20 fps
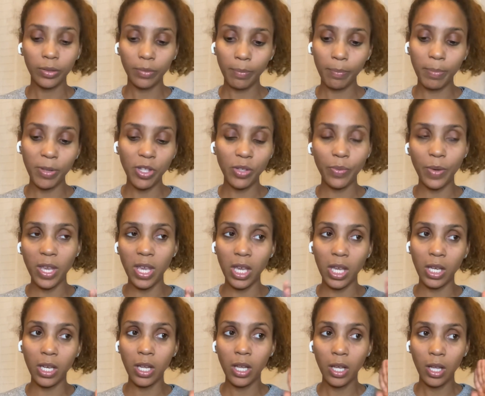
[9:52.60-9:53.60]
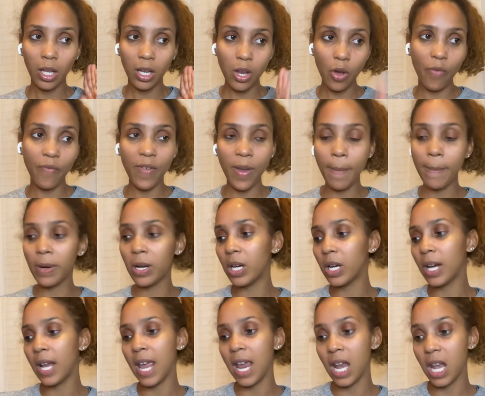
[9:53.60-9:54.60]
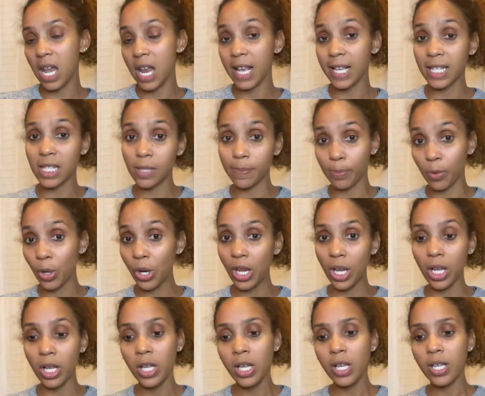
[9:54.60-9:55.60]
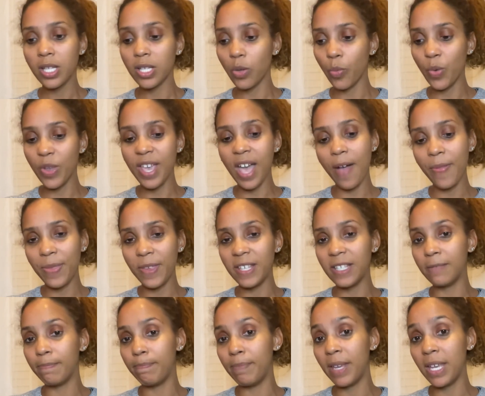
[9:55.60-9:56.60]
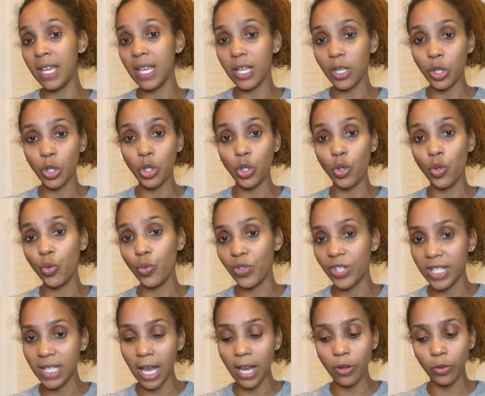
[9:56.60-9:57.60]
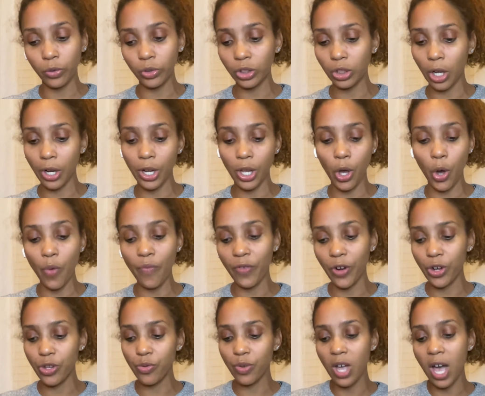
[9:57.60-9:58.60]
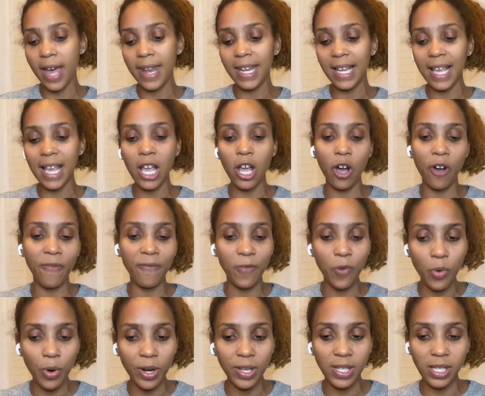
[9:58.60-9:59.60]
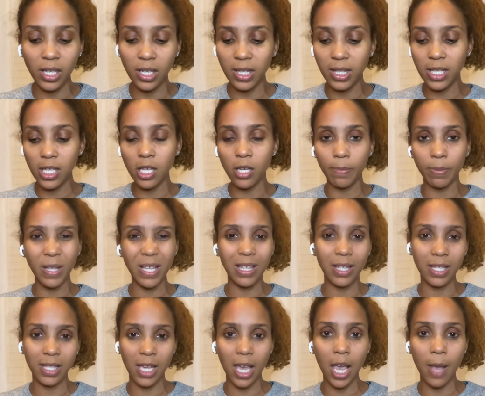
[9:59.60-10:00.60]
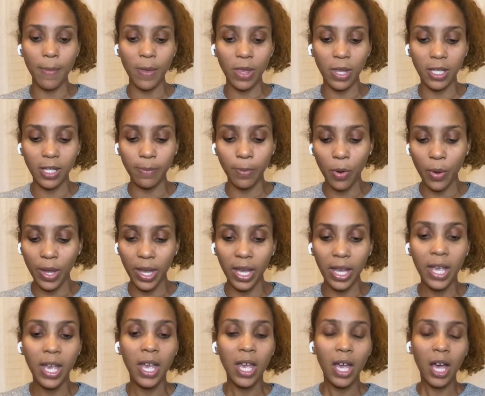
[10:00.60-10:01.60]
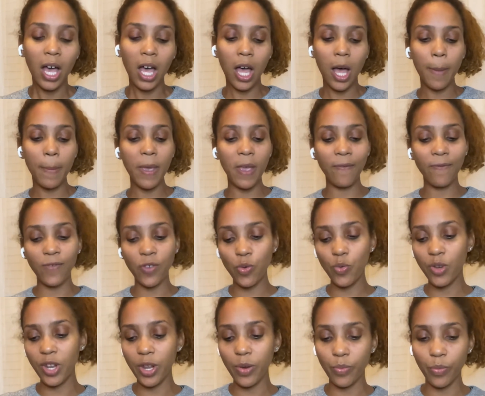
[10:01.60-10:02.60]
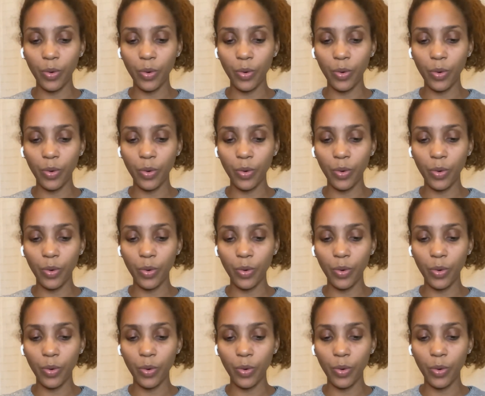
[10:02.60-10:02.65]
between November and next spring. So we got these big, huge cycles starting over. You kind of can't afford to continue to play this game at this point. If you didn't